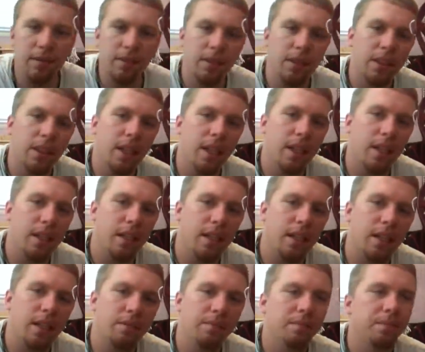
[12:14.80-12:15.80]
It's got
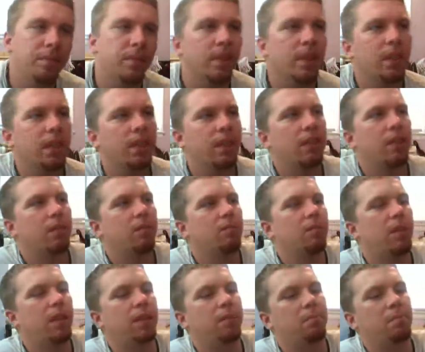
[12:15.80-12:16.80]
a
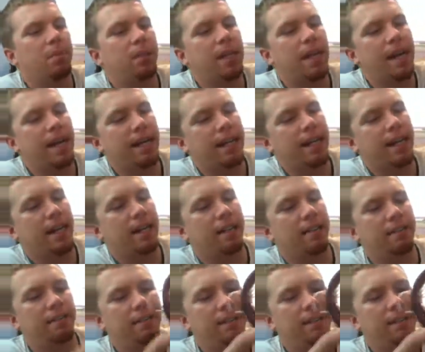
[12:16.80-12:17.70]
nice black kind of